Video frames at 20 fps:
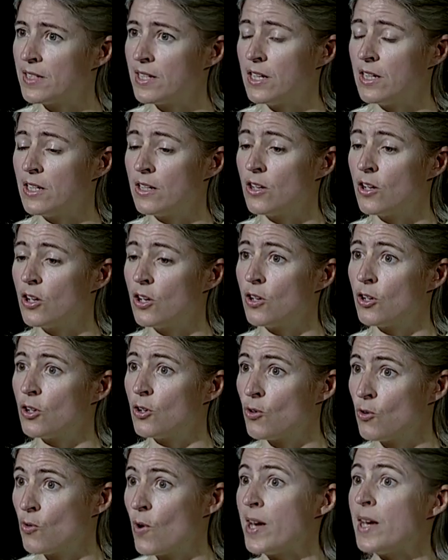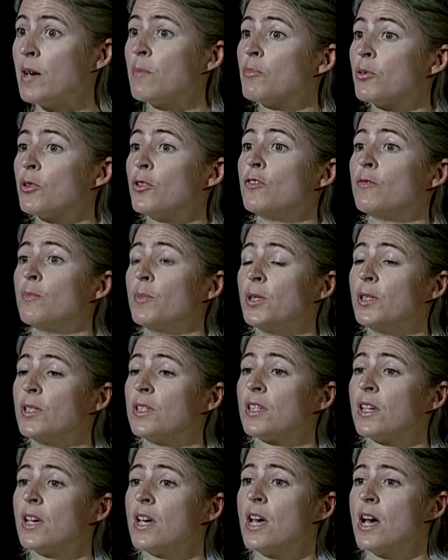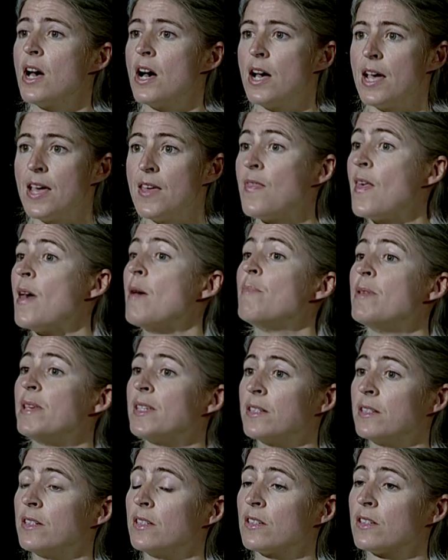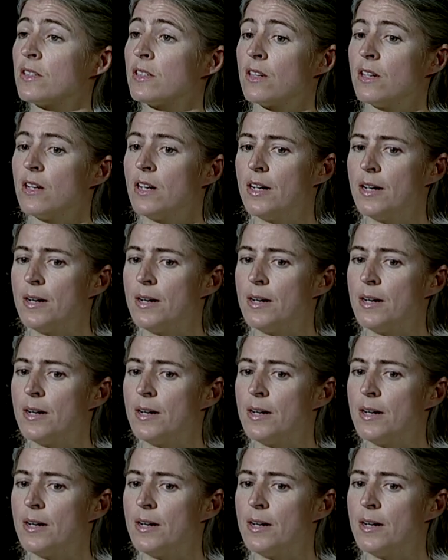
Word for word: has seen a great improvement in their business.